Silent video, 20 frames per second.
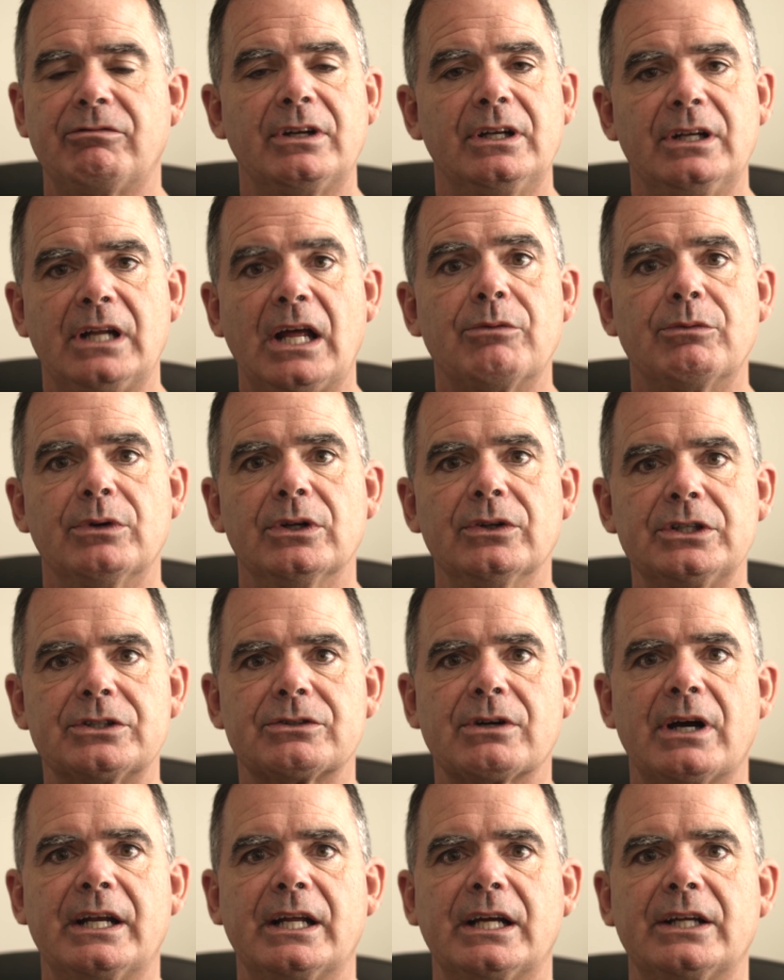and really
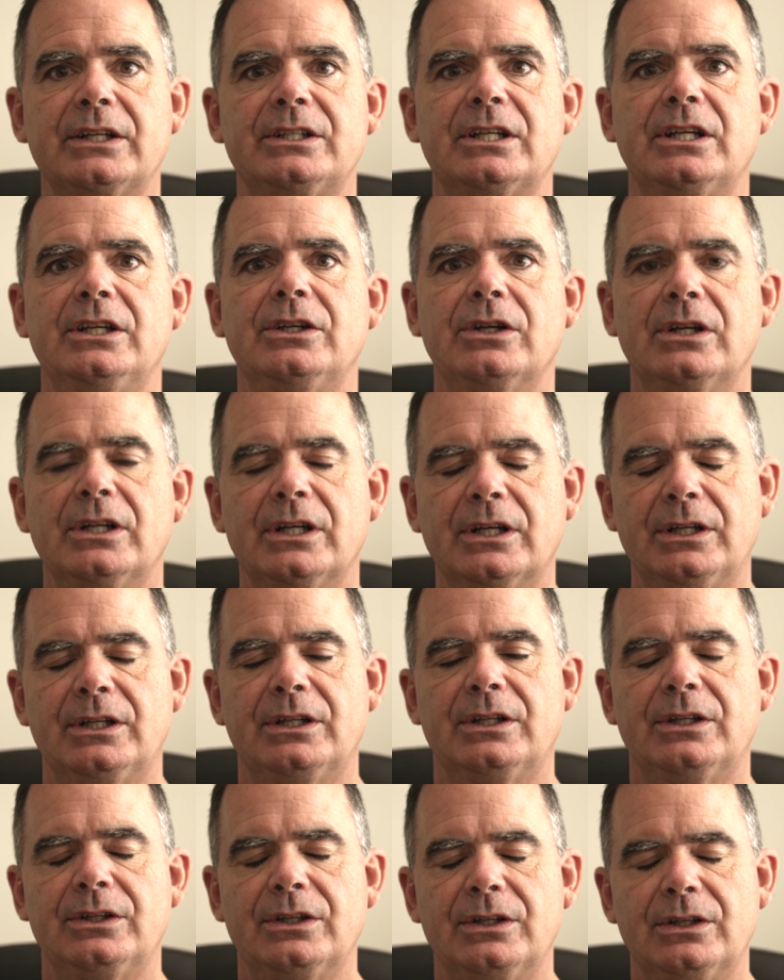trying to continue to
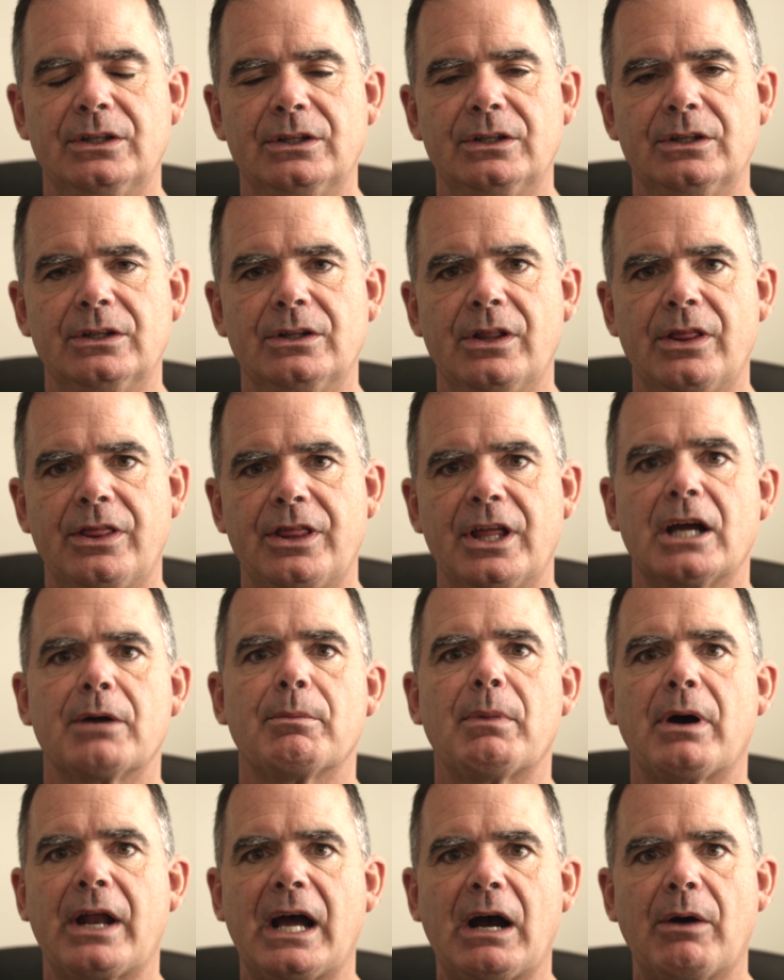think
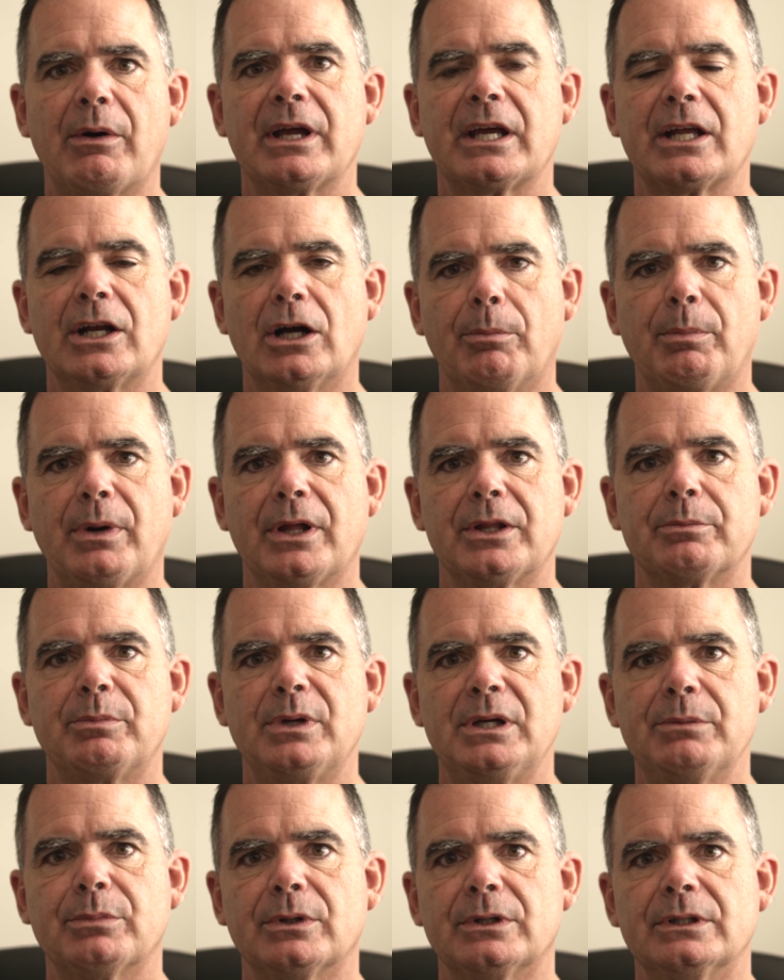about how I can help other
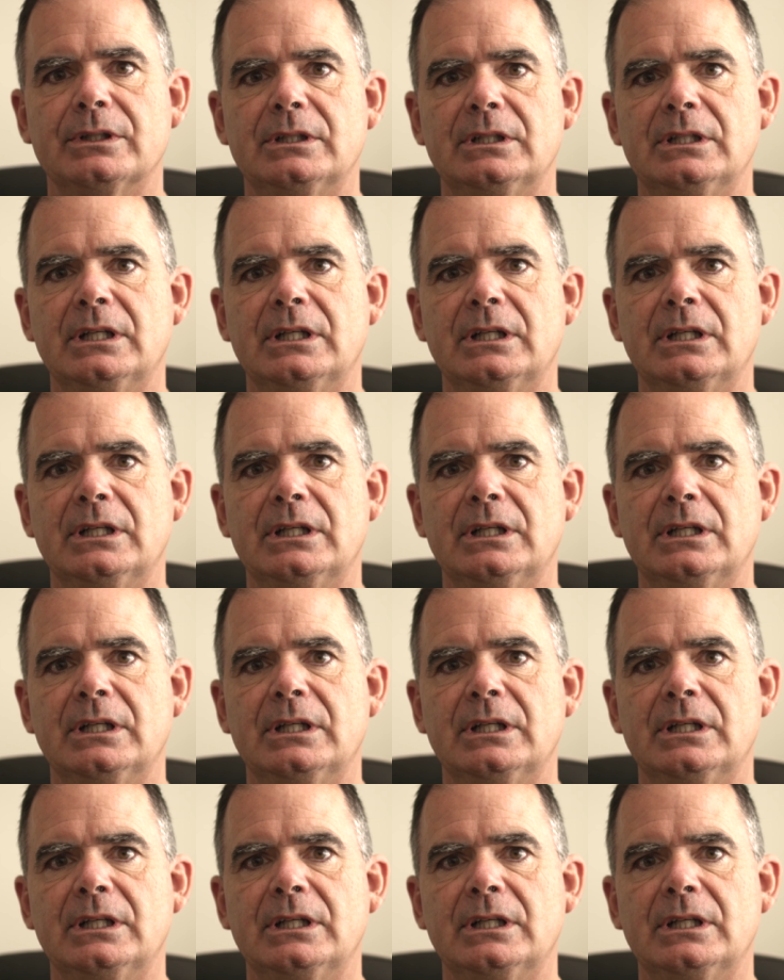people.